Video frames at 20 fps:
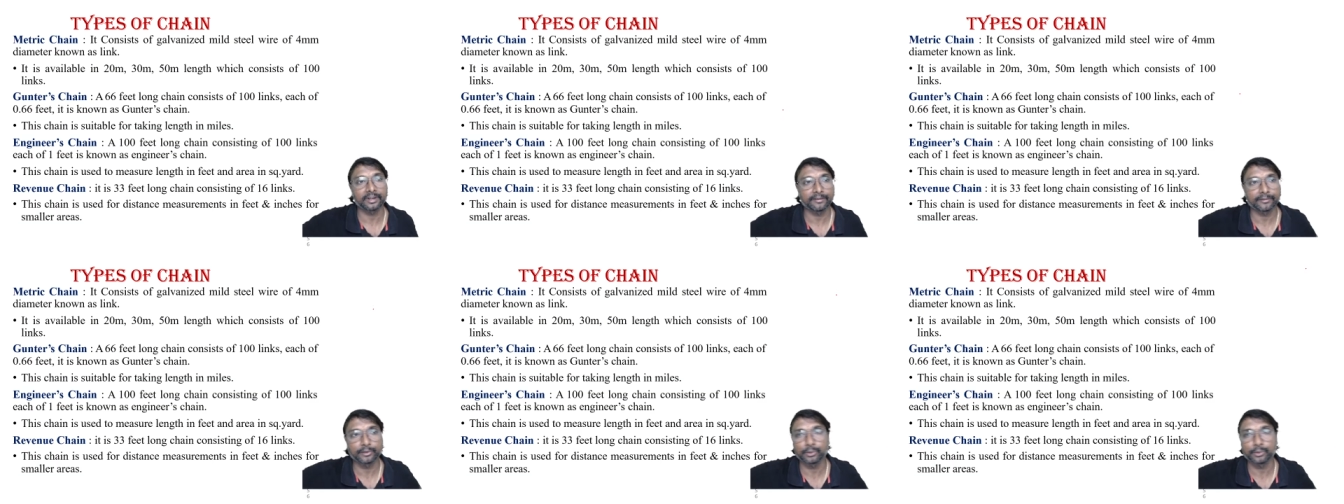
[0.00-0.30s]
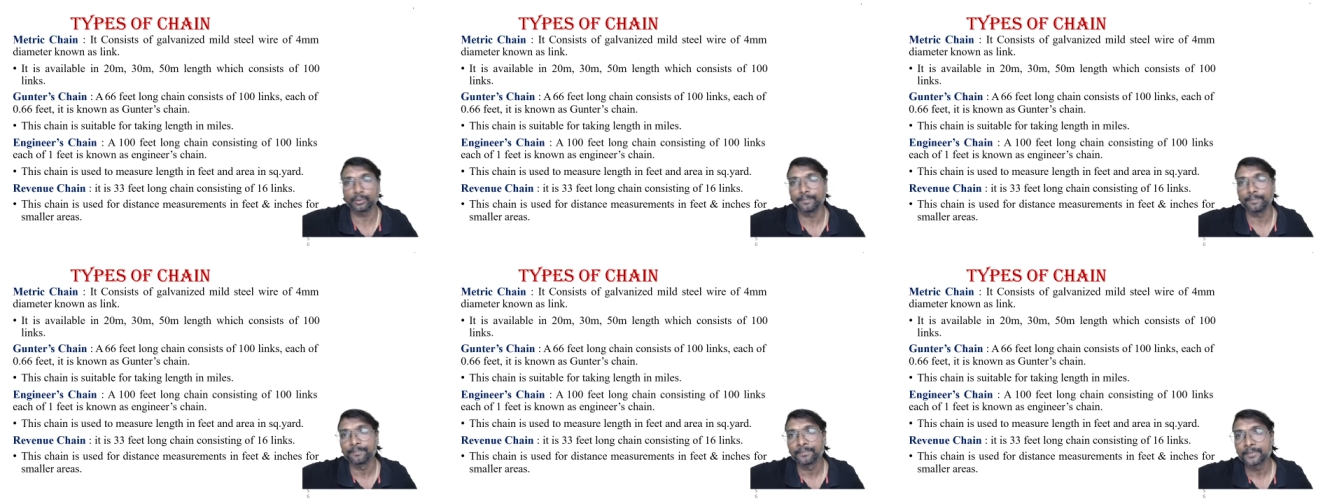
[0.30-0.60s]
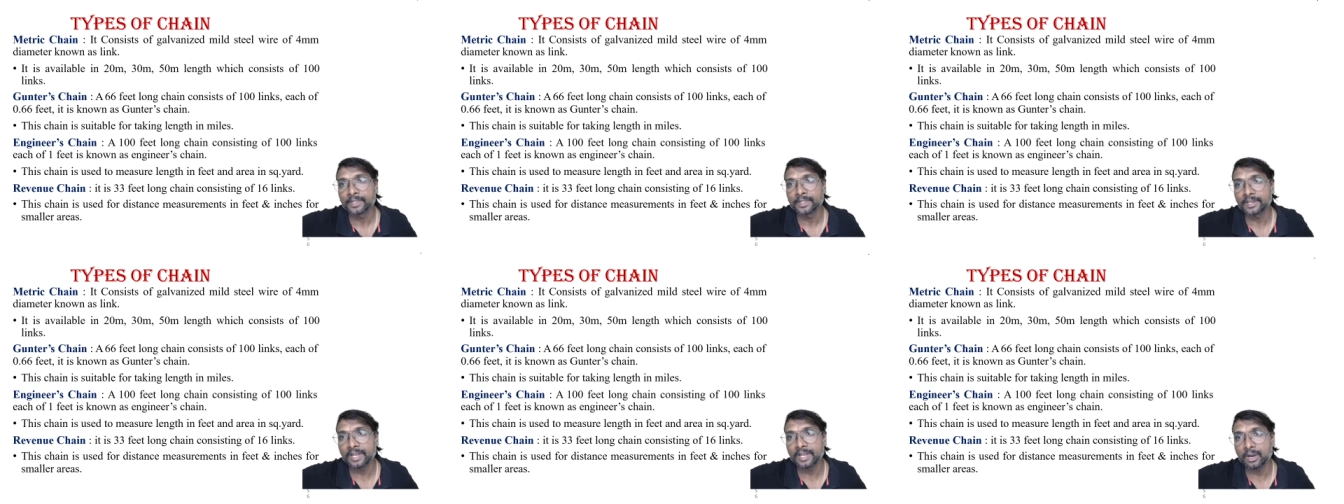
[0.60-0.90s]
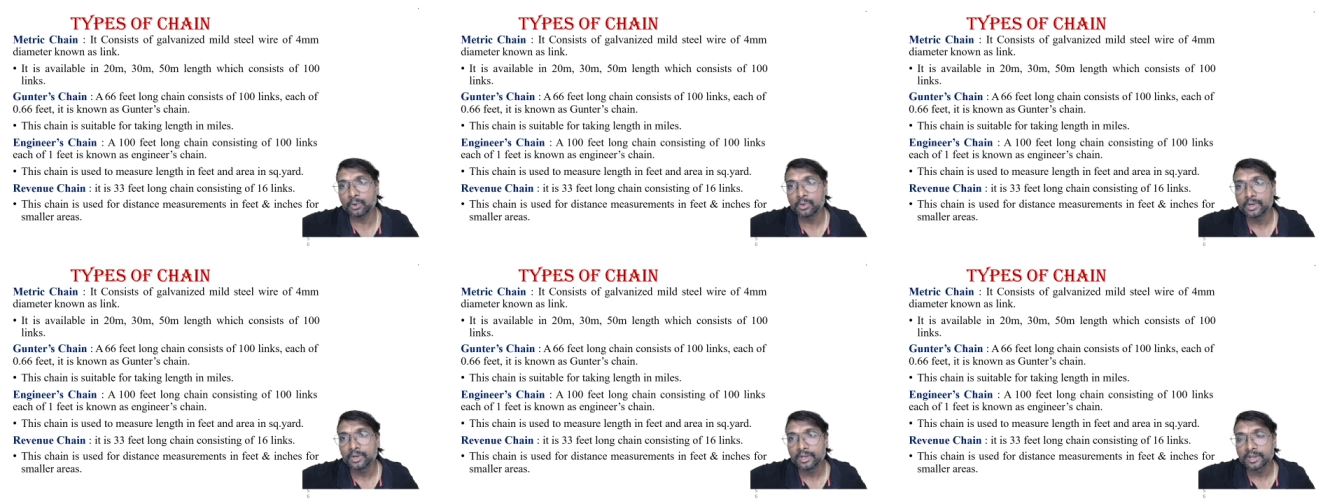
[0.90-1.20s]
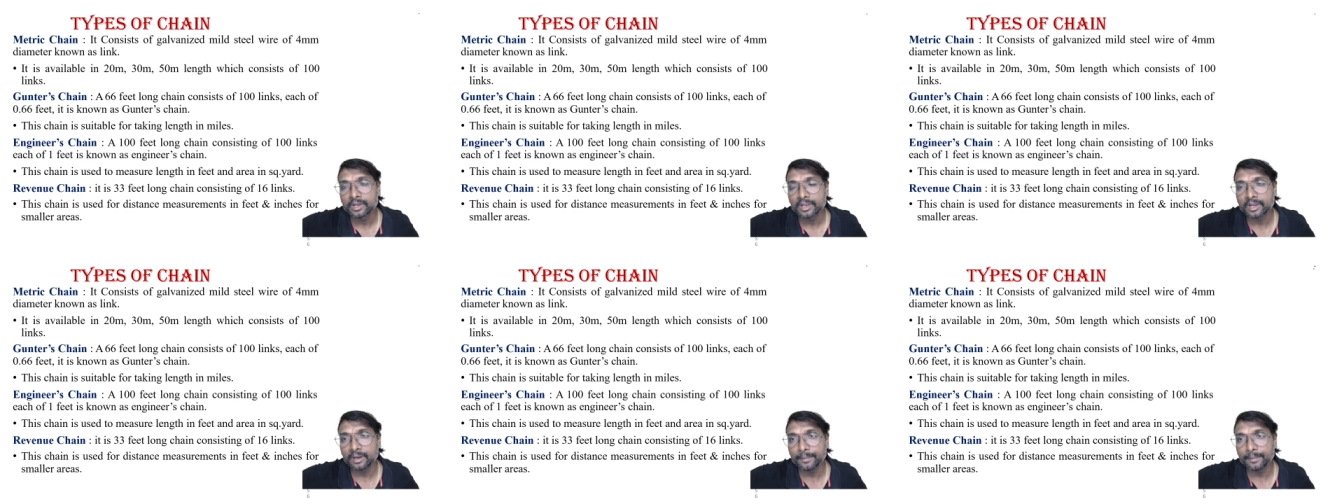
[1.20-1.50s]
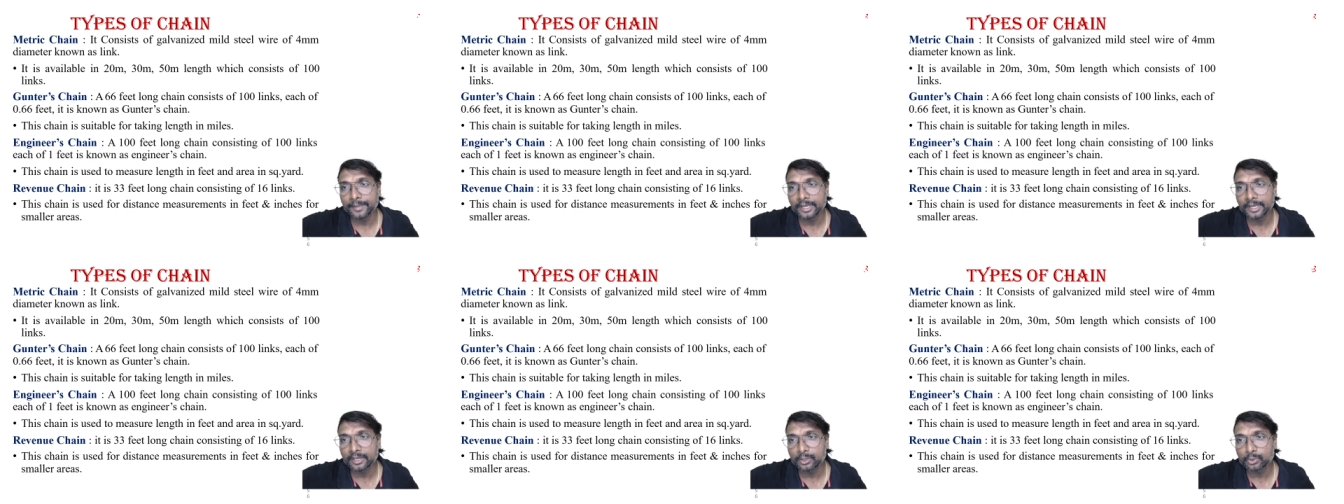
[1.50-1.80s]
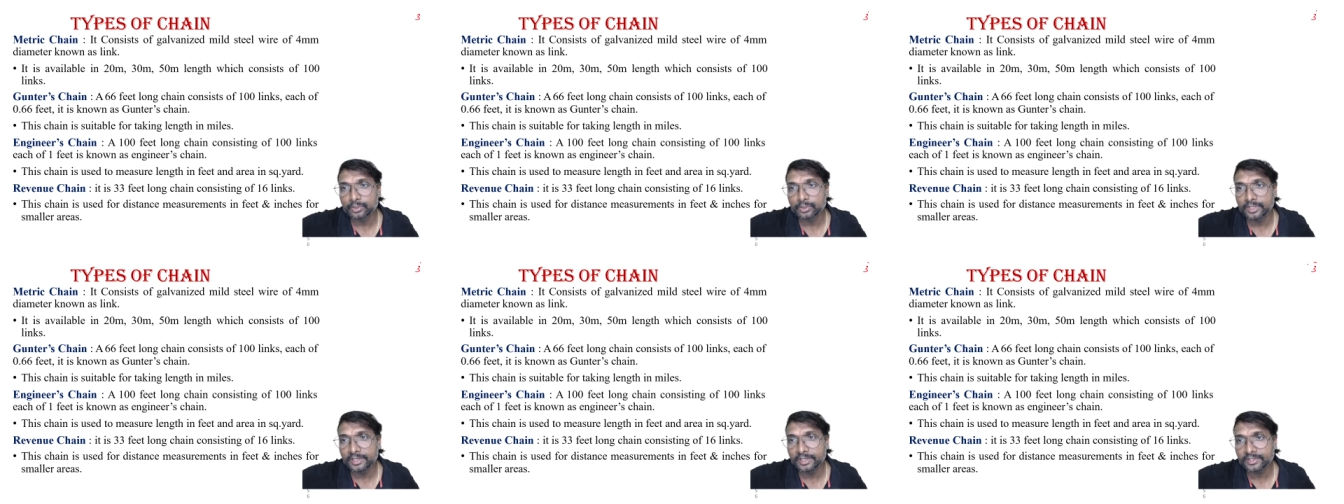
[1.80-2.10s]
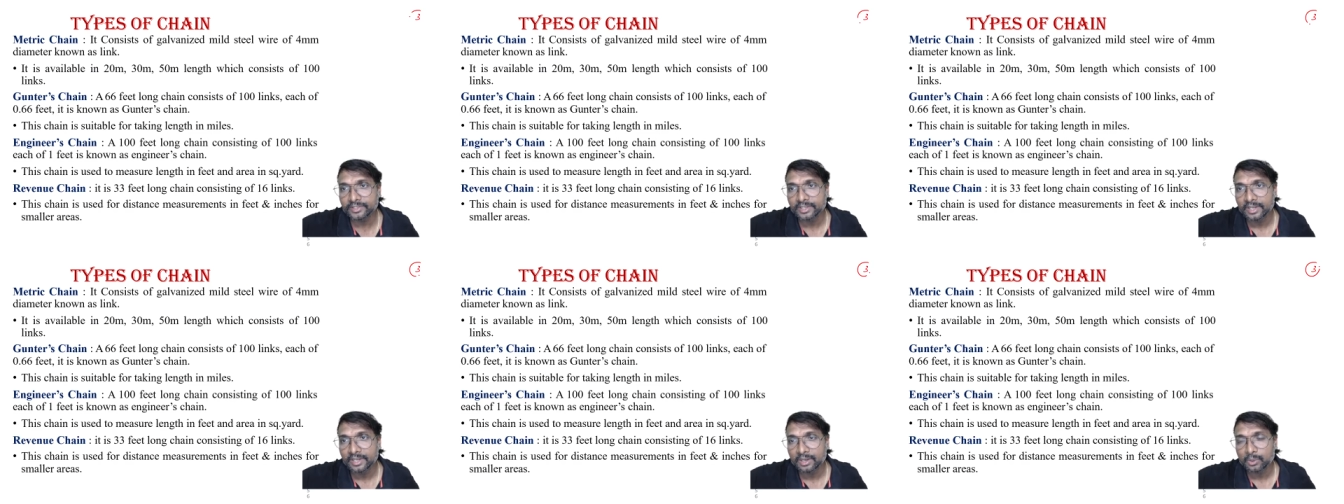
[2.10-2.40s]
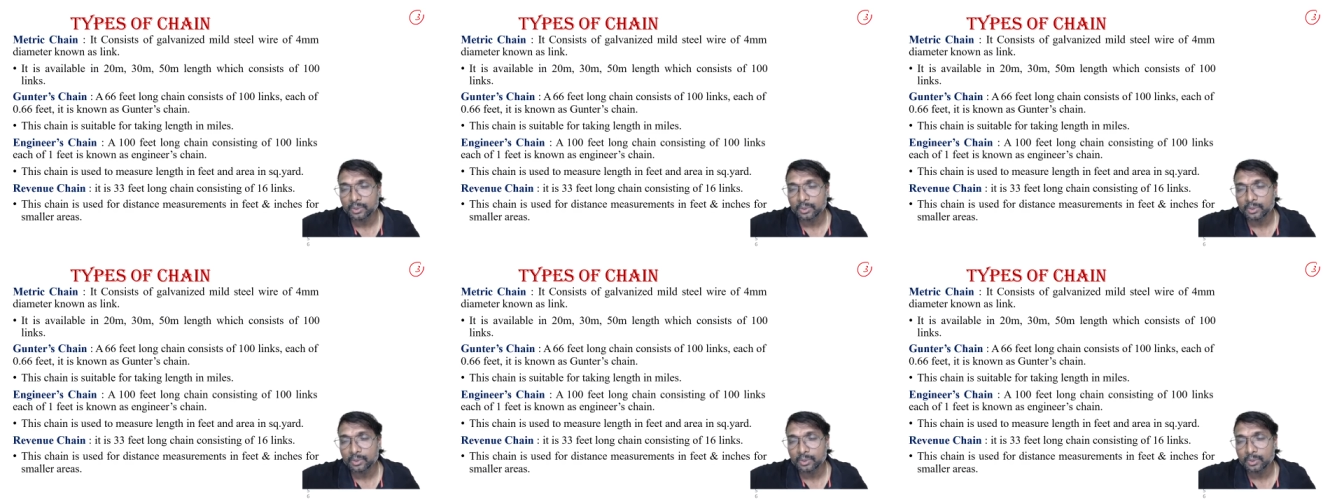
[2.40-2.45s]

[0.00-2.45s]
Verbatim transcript: a few. Now coming to this,